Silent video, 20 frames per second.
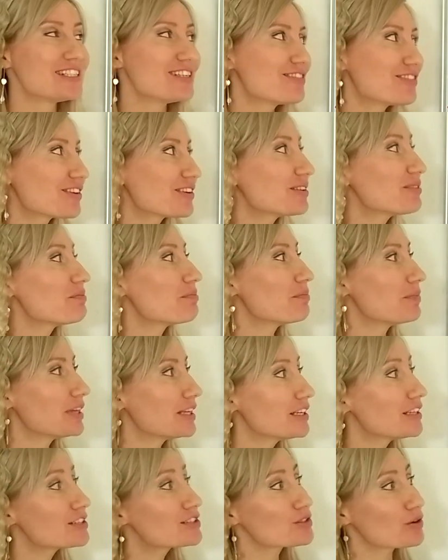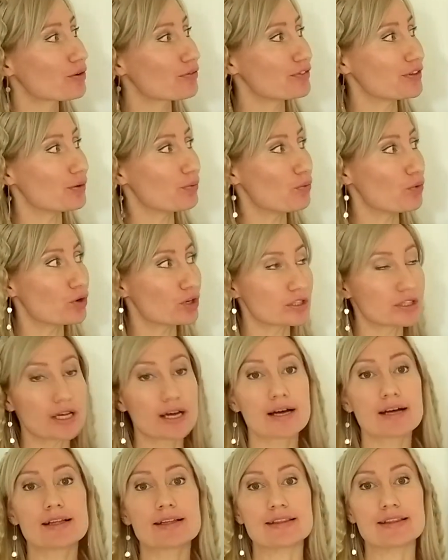different meanings of the word
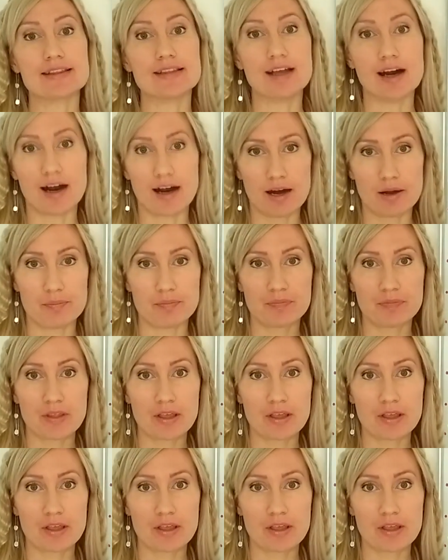"da."